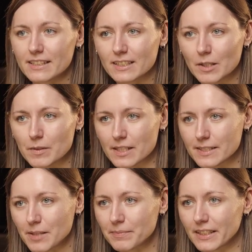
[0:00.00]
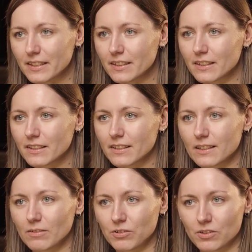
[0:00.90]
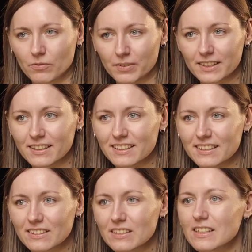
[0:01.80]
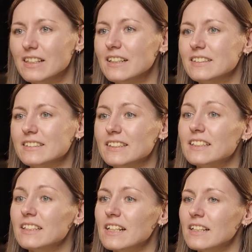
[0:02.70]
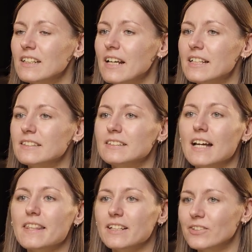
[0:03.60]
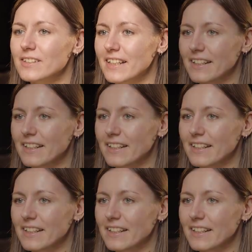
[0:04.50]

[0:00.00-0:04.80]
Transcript: that description is empty, if you don't feed it, the screen reader has nothing to